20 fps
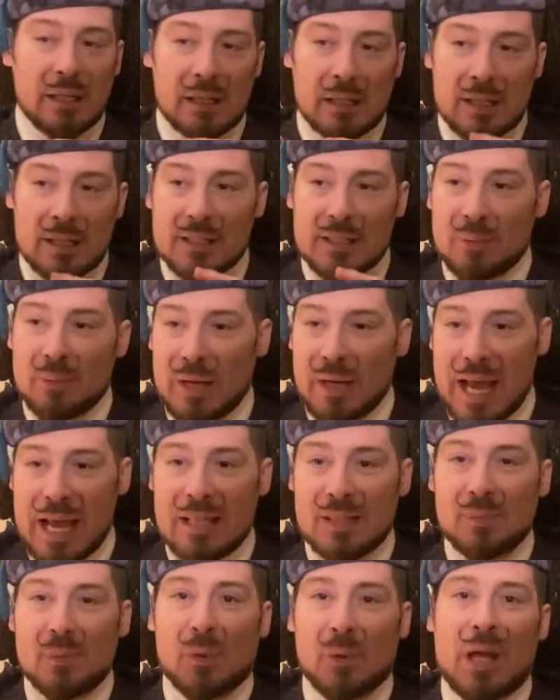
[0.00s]
Somebody
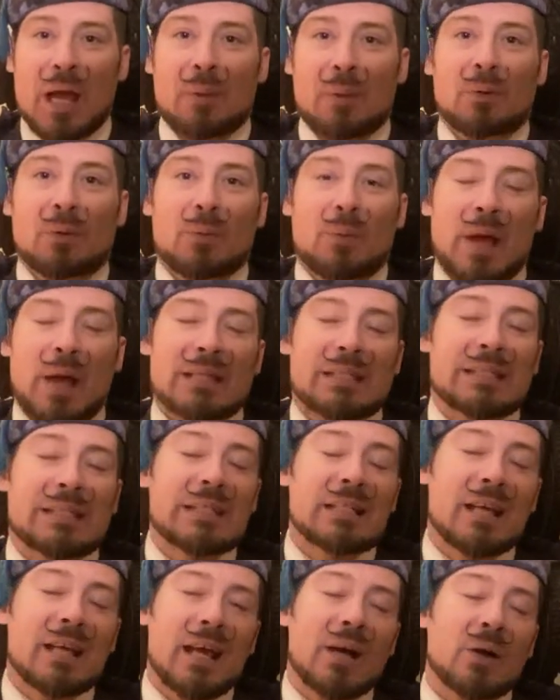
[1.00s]
asked me what happened to the
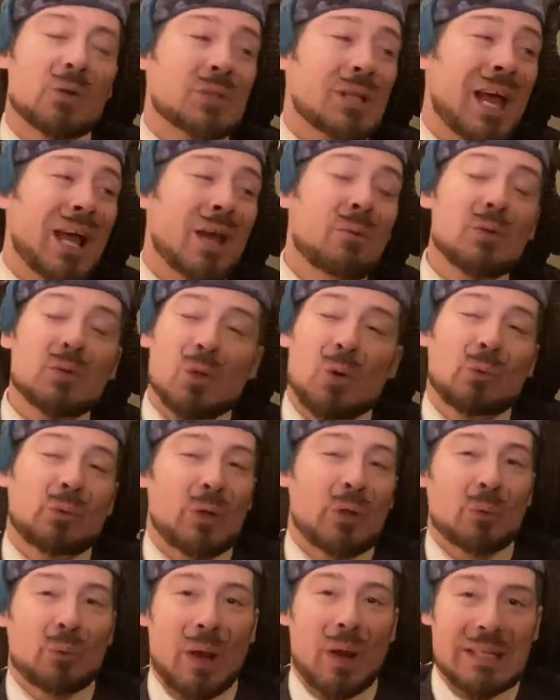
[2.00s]
Pasadena house. I was
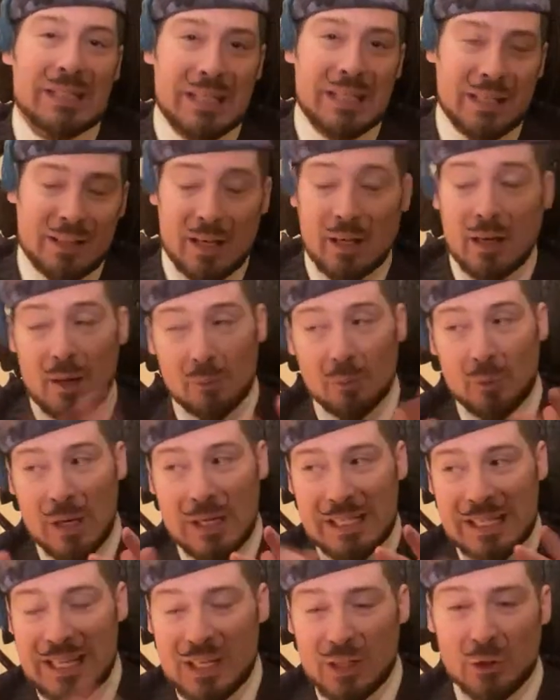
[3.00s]
only renting there. I'm
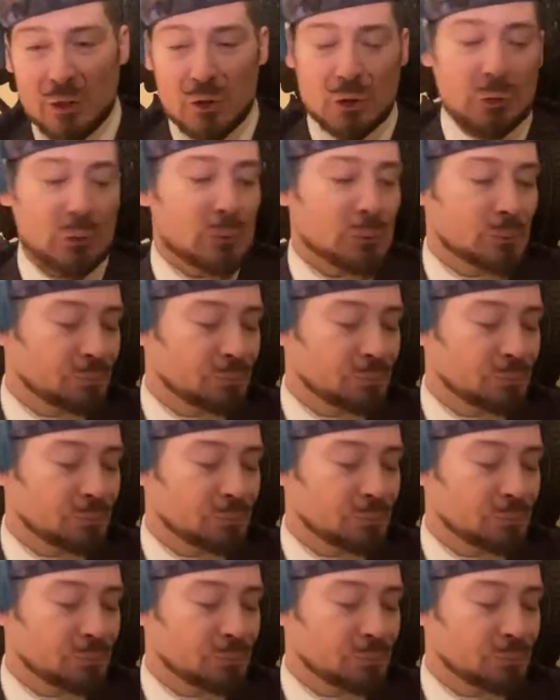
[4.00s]
renting here too.